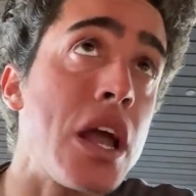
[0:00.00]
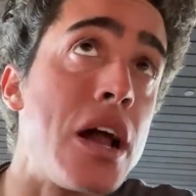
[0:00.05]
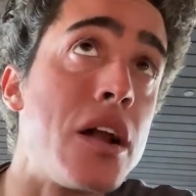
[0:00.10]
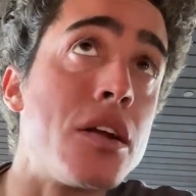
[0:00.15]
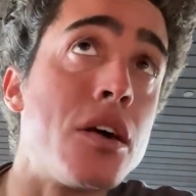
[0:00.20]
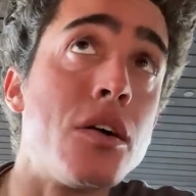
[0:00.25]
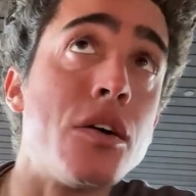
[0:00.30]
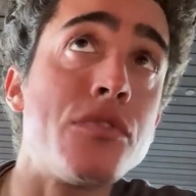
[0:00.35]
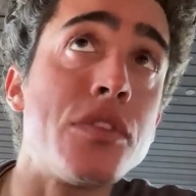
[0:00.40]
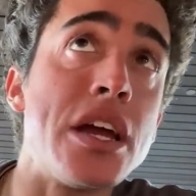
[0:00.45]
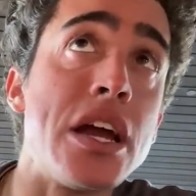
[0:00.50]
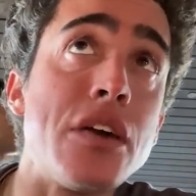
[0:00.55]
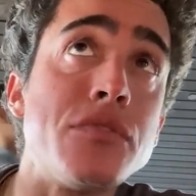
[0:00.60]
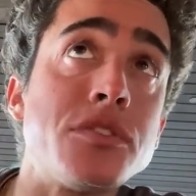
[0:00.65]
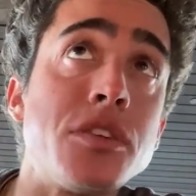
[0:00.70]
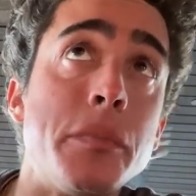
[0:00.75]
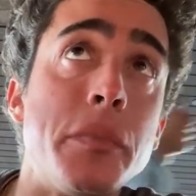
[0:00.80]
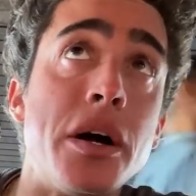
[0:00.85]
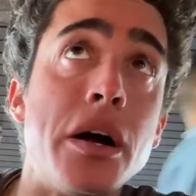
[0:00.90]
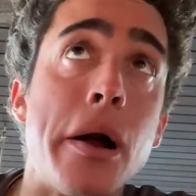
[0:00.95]
I don't know if they have
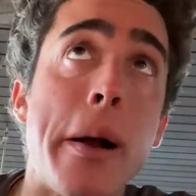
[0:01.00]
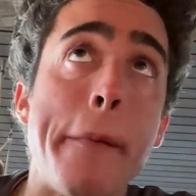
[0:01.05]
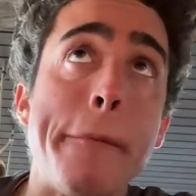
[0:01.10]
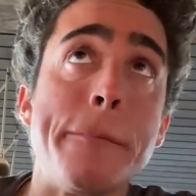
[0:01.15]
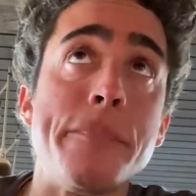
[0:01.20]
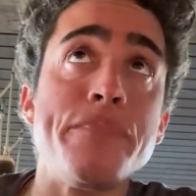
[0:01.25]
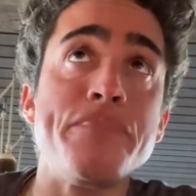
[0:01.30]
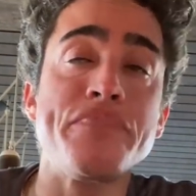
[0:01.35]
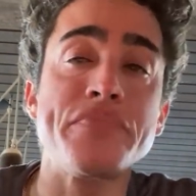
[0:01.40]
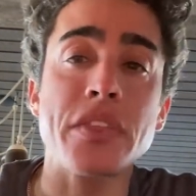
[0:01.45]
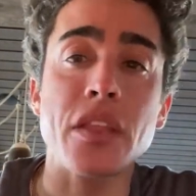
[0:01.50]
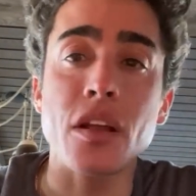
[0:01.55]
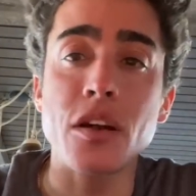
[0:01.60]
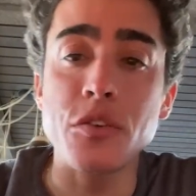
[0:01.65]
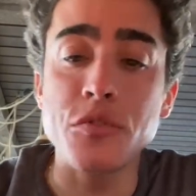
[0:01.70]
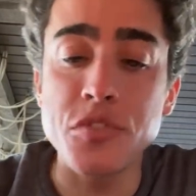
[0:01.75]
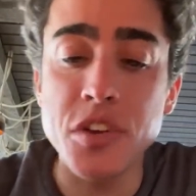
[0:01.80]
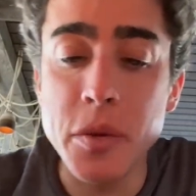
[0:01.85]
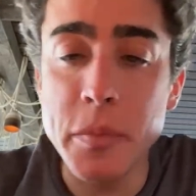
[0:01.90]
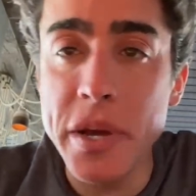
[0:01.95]
some
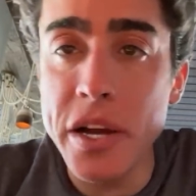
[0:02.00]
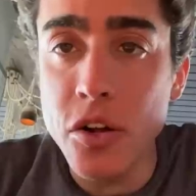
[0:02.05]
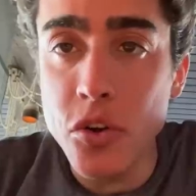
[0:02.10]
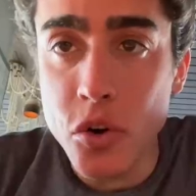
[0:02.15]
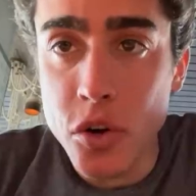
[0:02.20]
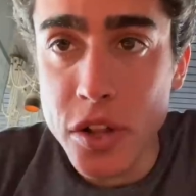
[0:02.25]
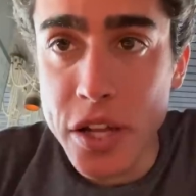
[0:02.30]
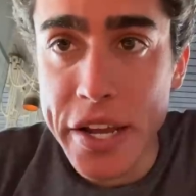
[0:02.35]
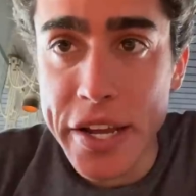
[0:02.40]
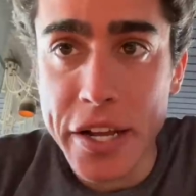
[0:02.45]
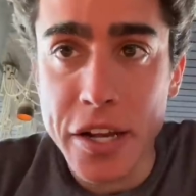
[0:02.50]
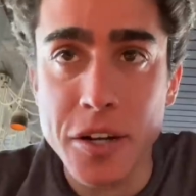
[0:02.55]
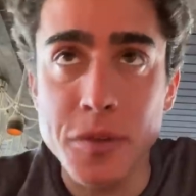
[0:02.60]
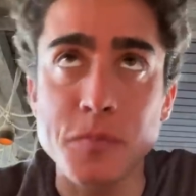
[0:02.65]
female or like.